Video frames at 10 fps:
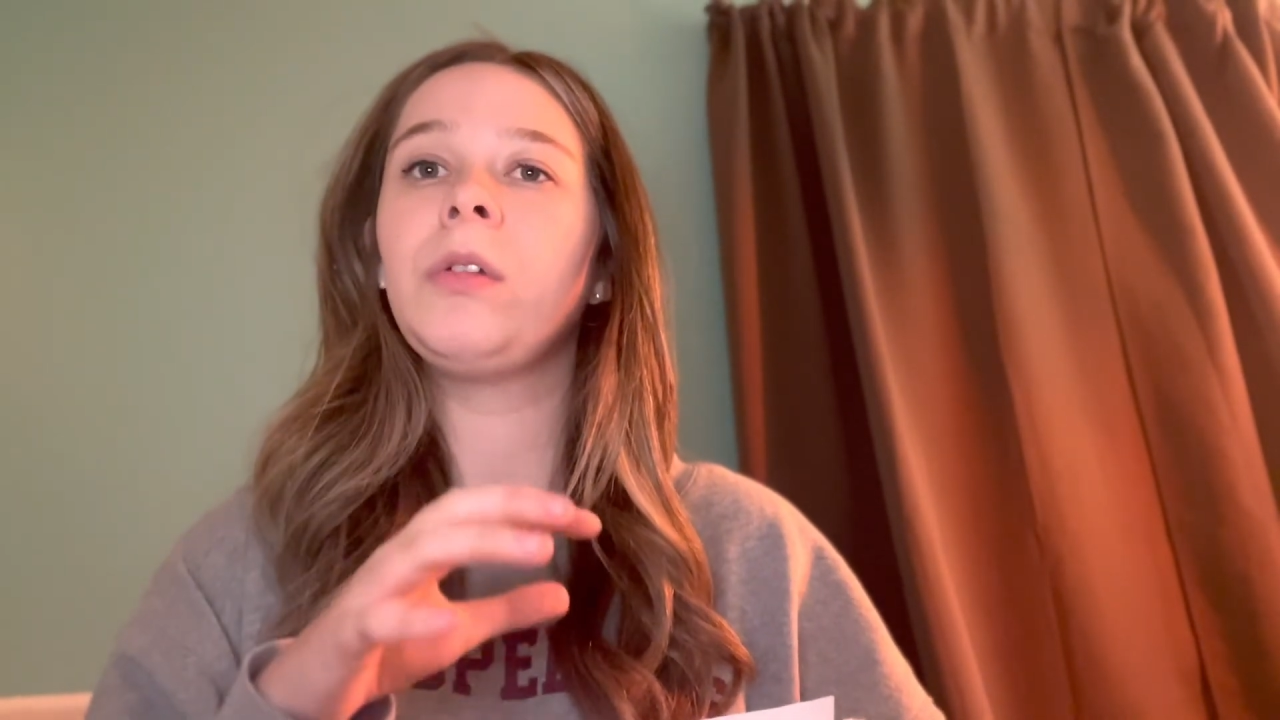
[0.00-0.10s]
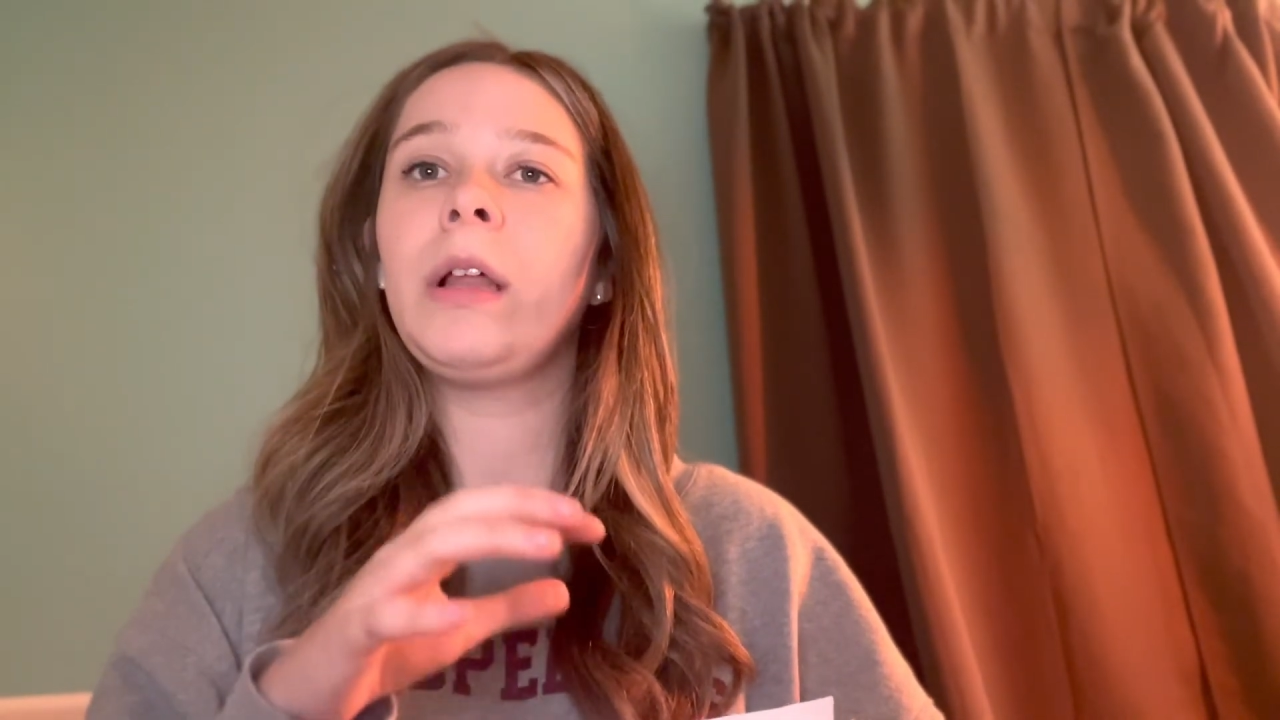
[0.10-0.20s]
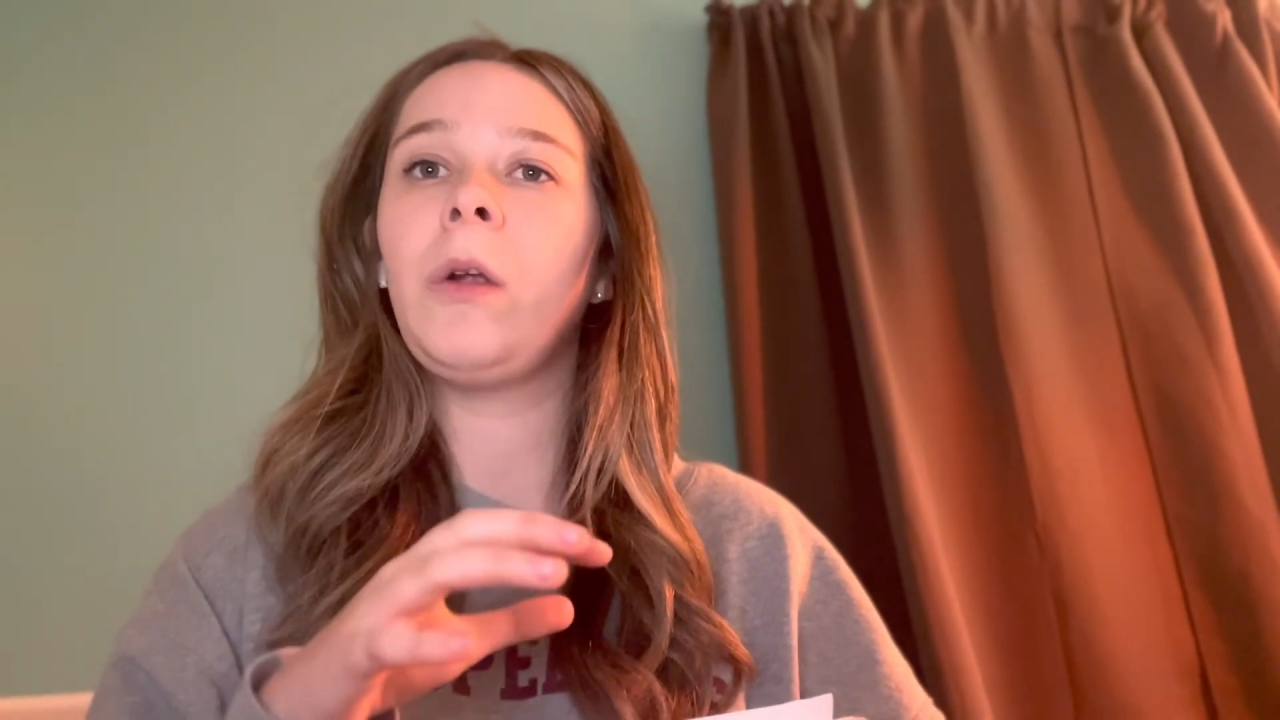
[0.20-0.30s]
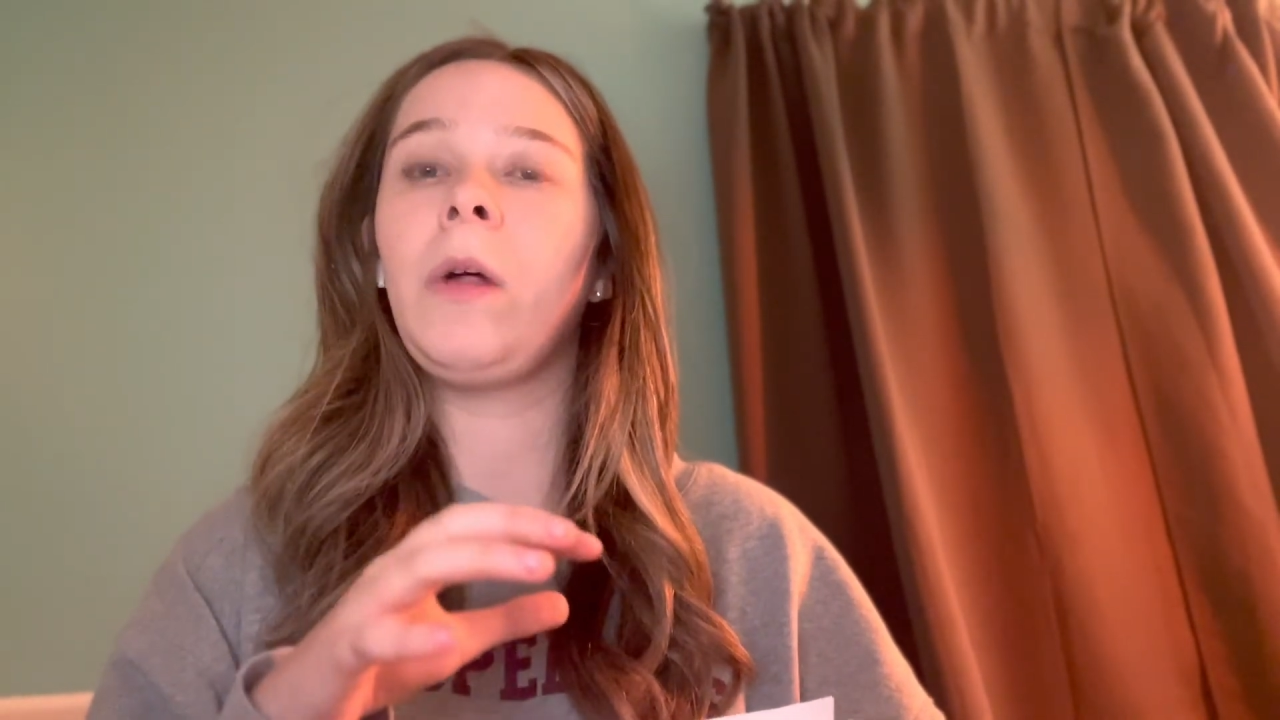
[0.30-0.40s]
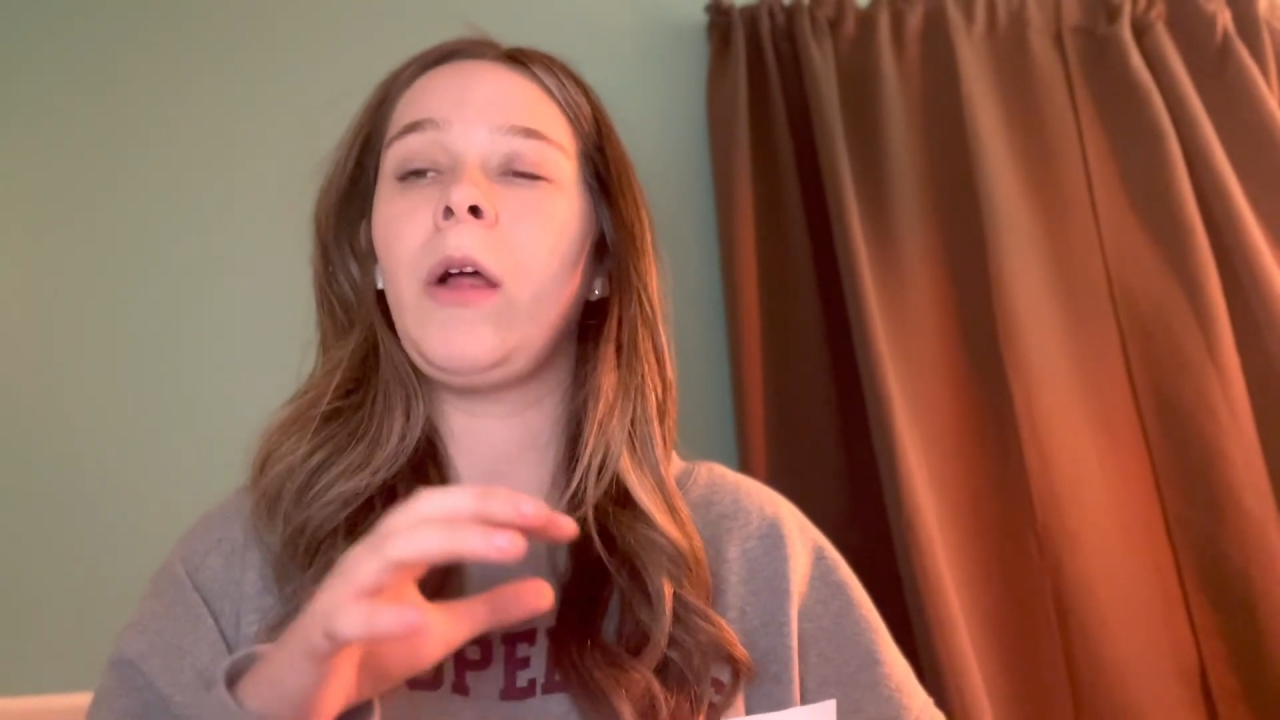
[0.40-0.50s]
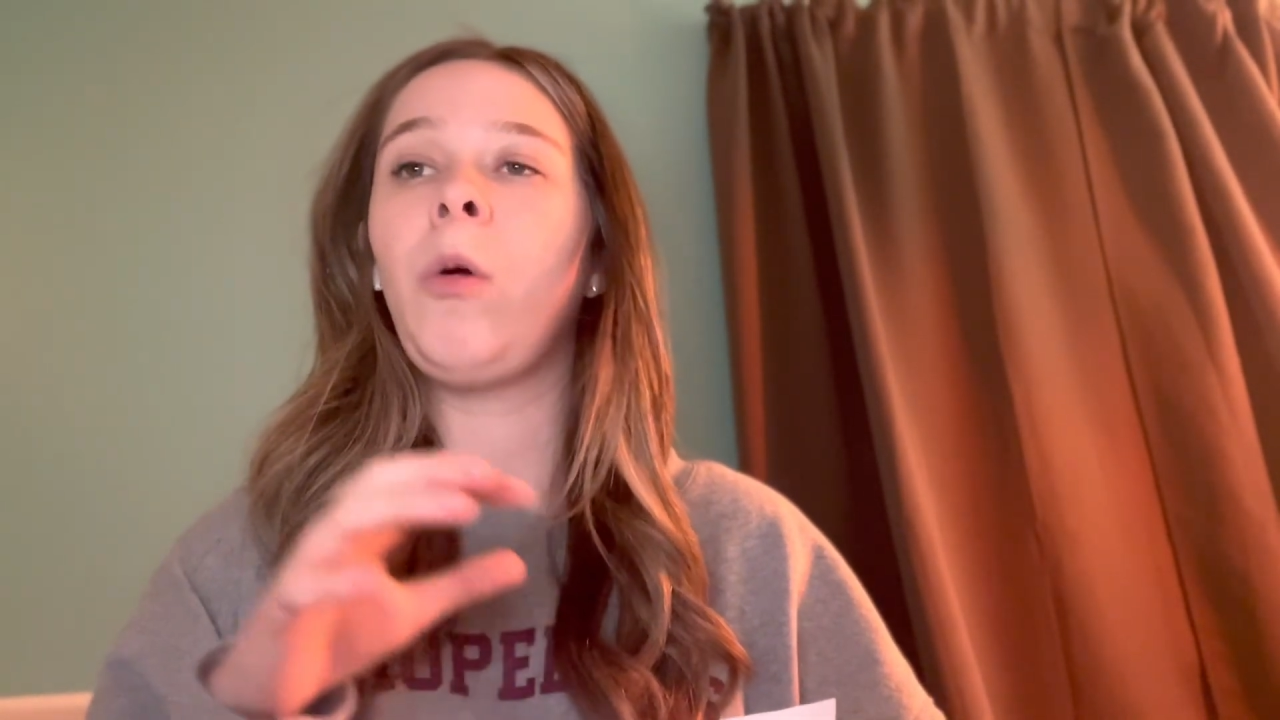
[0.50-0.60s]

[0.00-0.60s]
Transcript: little